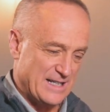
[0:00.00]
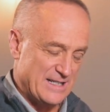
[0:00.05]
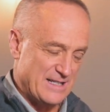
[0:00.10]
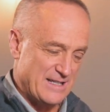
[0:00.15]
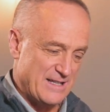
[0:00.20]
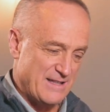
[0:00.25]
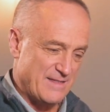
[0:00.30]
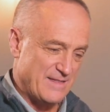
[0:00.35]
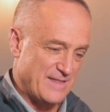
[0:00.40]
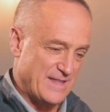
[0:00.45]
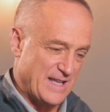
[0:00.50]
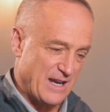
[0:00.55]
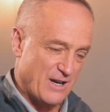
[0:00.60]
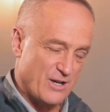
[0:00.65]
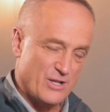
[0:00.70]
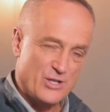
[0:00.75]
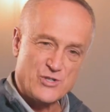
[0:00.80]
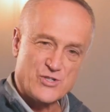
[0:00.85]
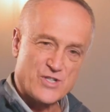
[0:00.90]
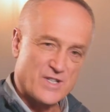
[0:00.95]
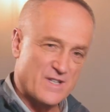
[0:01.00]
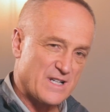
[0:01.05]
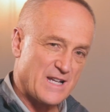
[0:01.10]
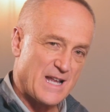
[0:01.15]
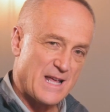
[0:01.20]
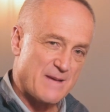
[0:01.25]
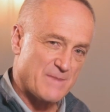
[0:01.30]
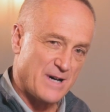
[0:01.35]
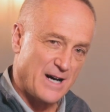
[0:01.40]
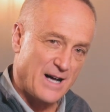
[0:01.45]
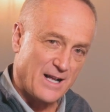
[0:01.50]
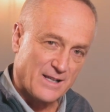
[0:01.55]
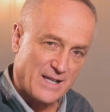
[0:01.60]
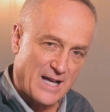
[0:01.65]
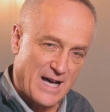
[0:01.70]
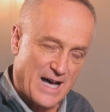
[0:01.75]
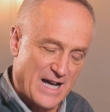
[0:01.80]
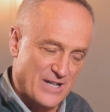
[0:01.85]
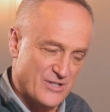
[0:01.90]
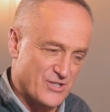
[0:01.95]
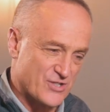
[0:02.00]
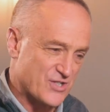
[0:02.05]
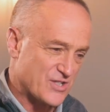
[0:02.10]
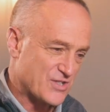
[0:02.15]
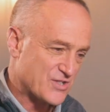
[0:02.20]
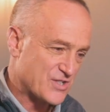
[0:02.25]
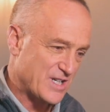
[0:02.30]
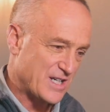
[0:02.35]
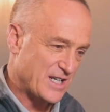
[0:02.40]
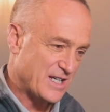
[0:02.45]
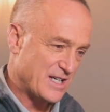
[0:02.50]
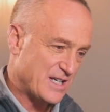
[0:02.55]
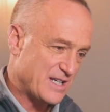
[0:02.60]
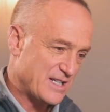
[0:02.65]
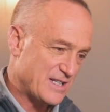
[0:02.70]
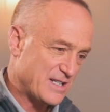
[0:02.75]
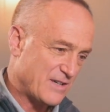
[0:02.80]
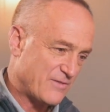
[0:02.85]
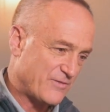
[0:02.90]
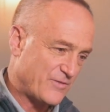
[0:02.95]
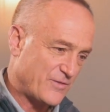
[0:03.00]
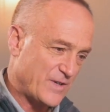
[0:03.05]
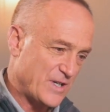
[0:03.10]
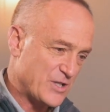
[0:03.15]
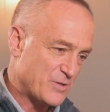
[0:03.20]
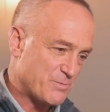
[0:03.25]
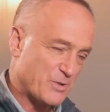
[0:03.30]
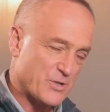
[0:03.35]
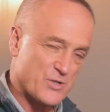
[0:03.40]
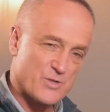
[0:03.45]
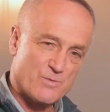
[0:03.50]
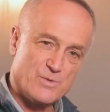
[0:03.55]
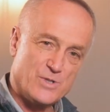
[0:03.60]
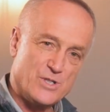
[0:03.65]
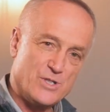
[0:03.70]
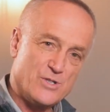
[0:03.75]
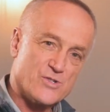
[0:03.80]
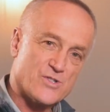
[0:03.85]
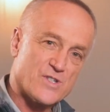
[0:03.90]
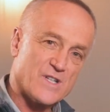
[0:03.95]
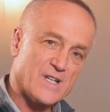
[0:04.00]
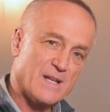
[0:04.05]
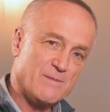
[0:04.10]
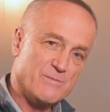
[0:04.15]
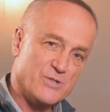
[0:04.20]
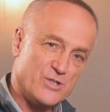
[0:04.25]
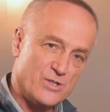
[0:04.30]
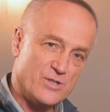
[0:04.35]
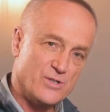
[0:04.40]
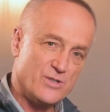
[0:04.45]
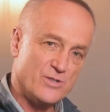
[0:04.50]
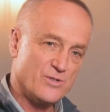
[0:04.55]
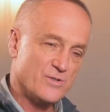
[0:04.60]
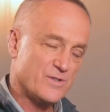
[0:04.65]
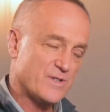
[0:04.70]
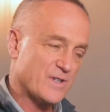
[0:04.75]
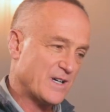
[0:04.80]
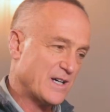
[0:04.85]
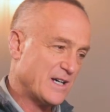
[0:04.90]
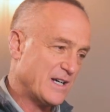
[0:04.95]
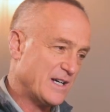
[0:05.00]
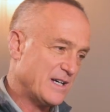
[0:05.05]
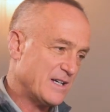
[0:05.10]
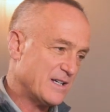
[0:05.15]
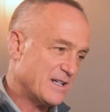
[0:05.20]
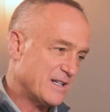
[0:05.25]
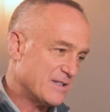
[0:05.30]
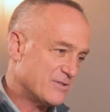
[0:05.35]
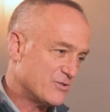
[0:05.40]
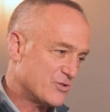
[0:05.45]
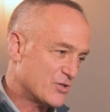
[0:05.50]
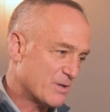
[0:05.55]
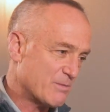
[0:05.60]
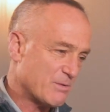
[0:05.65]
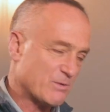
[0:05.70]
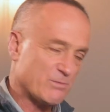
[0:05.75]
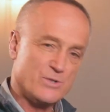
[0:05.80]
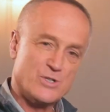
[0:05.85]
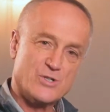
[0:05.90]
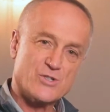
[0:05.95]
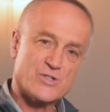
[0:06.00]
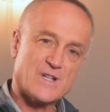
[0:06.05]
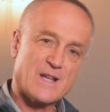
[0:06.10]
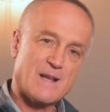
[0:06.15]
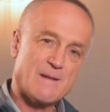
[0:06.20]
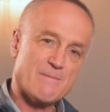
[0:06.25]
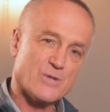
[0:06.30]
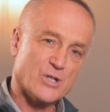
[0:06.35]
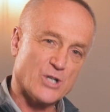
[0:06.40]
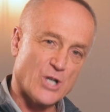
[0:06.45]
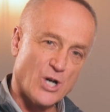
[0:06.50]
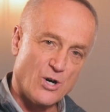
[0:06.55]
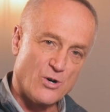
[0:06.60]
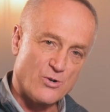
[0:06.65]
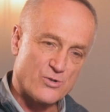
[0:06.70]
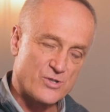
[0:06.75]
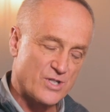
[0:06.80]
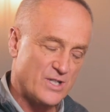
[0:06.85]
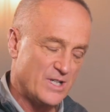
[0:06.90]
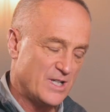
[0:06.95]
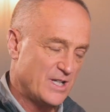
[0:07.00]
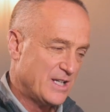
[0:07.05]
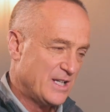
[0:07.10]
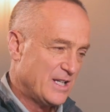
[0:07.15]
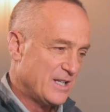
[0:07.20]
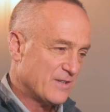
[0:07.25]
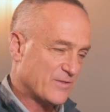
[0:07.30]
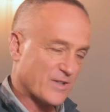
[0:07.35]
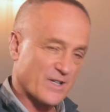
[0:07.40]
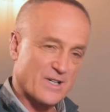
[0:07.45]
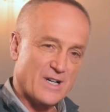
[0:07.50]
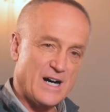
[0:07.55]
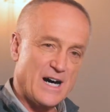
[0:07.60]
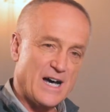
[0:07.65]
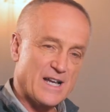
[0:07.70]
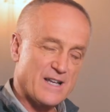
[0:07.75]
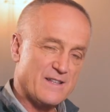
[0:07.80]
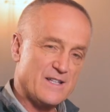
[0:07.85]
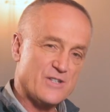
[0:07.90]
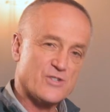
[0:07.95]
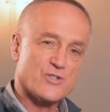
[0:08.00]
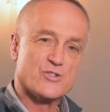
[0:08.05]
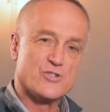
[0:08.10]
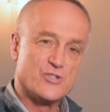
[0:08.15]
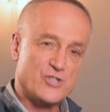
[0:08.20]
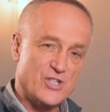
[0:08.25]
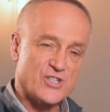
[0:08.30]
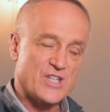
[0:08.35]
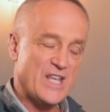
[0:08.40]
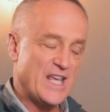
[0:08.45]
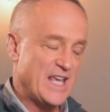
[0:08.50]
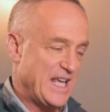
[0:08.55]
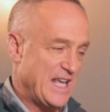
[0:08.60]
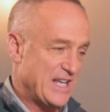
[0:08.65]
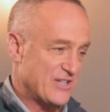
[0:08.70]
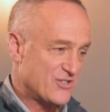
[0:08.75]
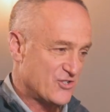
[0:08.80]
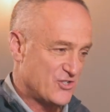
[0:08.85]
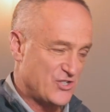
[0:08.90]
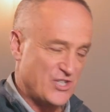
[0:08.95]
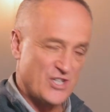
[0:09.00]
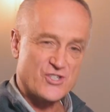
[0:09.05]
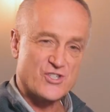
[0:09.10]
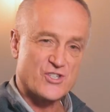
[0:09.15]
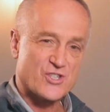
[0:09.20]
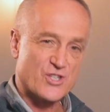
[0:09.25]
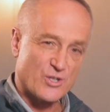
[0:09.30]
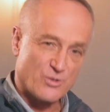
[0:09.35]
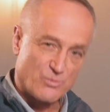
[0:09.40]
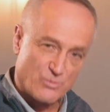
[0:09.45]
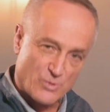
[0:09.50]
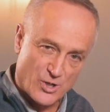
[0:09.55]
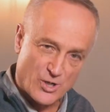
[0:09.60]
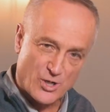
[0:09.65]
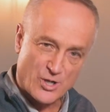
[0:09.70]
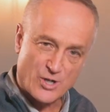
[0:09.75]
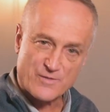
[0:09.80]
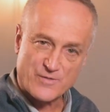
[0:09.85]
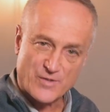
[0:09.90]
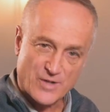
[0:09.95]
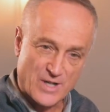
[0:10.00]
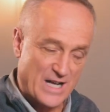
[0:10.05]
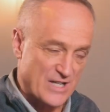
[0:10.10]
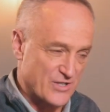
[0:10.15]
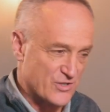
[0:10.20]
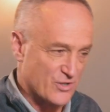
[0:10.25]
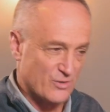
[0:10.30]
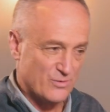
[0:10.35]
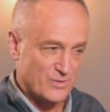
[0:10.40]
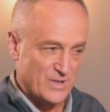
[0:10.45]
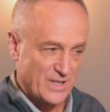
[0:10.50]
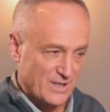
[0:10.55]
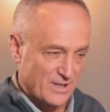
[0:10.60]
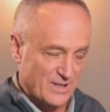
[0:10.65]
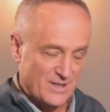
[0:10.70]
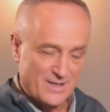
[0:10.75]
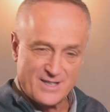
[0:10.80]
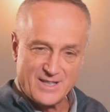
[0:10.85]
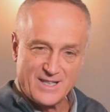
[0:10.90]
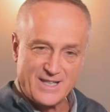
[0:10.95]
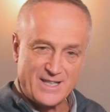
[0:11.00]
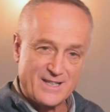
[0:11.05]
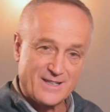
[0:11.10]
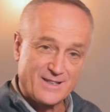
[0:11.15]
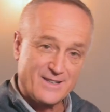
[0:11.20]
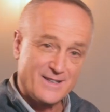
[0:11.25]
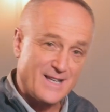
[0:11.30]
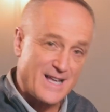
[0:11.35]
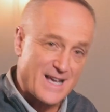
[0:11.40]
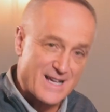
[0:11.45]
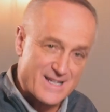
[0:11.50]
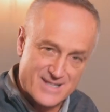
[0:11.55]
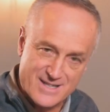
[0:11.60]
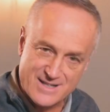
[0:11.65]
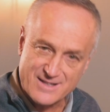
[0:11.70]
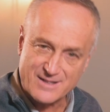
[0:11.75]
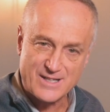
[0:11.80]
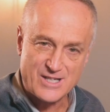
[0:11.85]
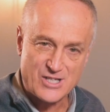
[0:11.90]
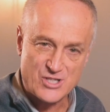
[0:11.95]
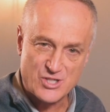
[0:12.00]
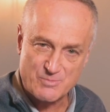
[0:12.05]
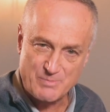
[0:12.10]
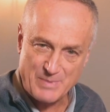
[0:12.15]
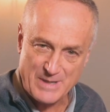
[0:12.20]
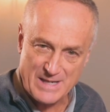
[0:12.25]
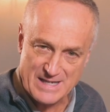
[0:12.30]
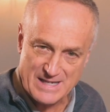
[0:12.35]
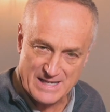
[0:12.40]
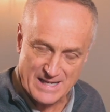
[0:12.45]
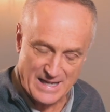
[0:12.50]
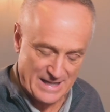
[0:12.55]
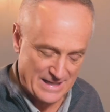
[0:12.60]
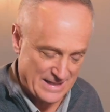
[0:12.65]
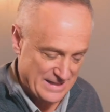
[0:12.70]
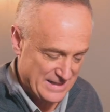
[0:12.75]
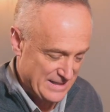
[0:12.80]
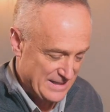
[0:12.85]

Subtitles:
they're using the name Allah just as a French person would use the name Jew, a German would use the name goat for God. It's just the word for God. So lexically speaking,